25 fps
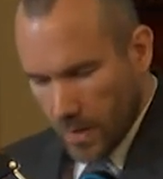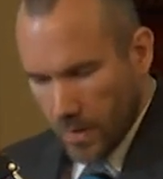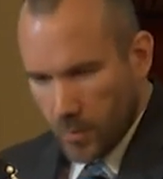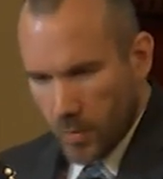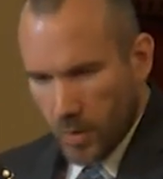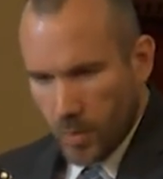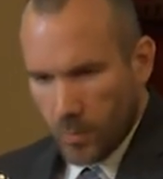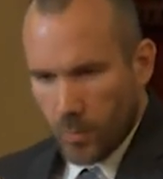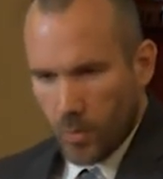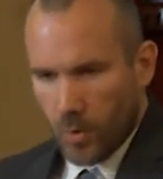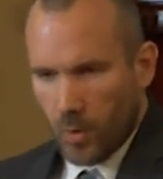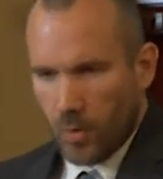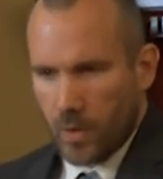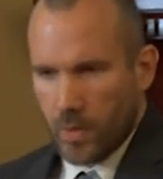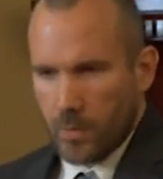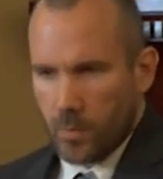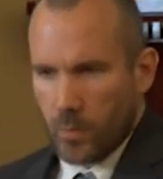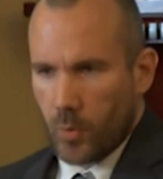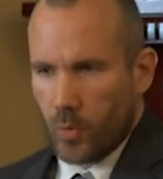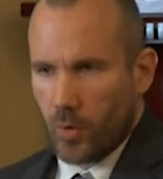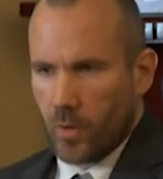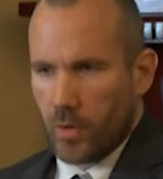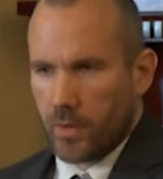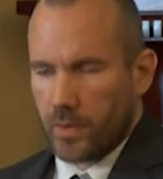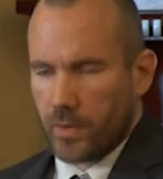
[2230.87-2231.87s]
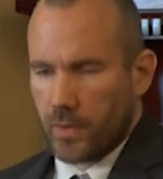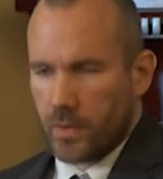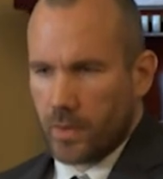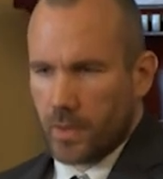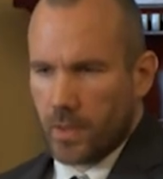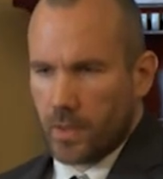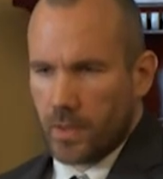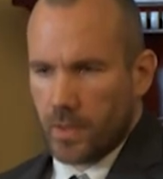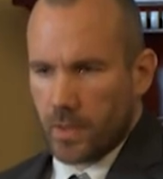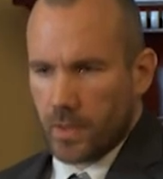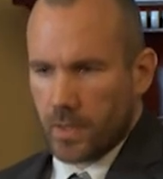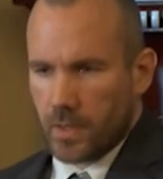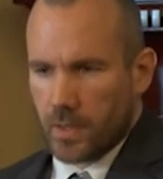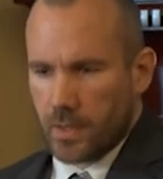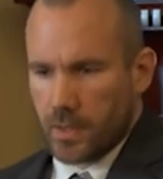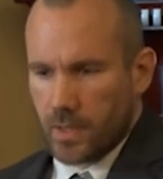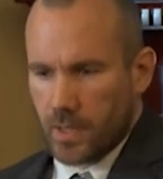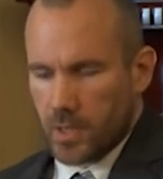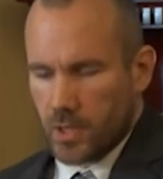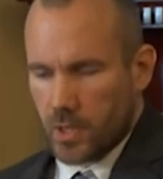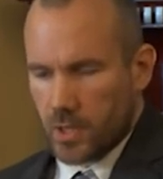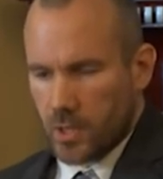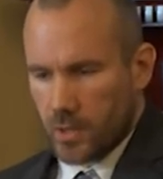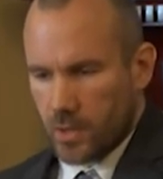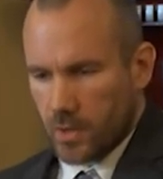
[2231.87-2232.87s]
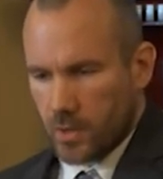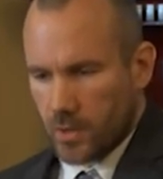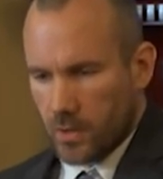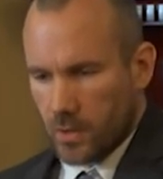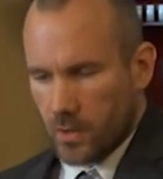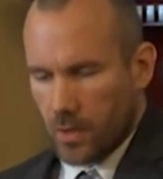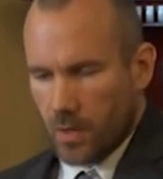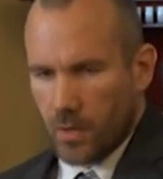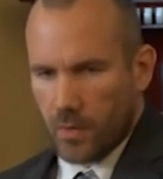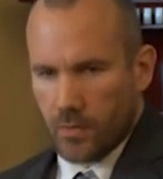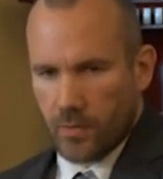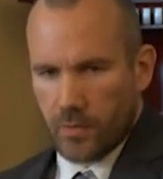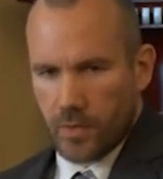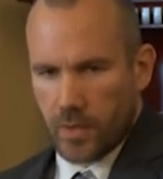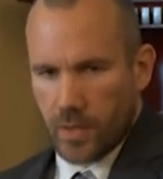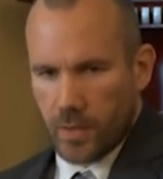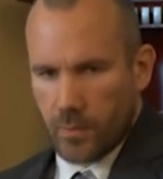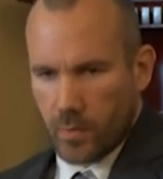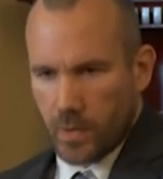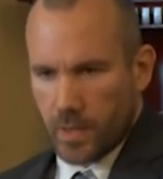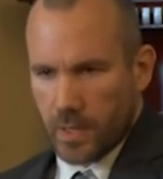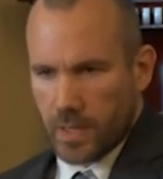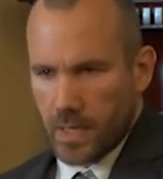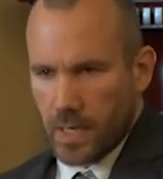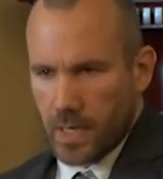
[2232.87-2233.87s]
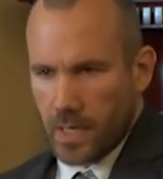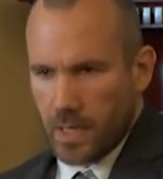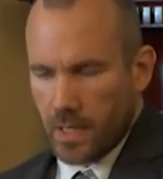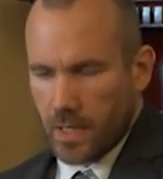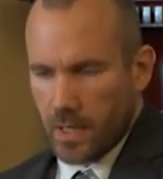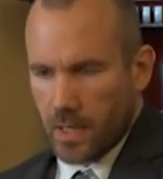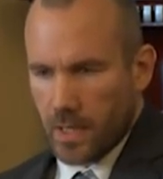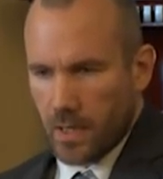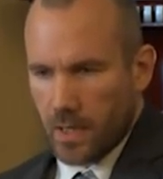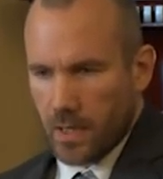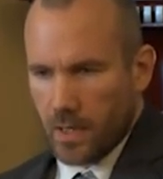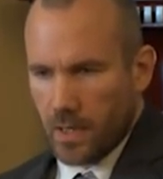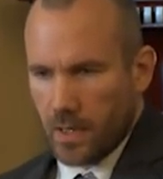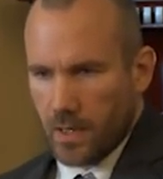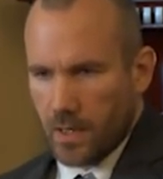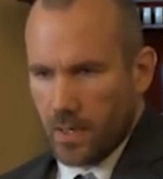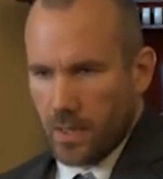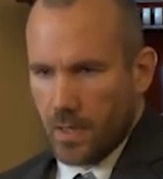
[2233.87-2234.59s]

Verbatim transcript: But more important than the condition of the regalia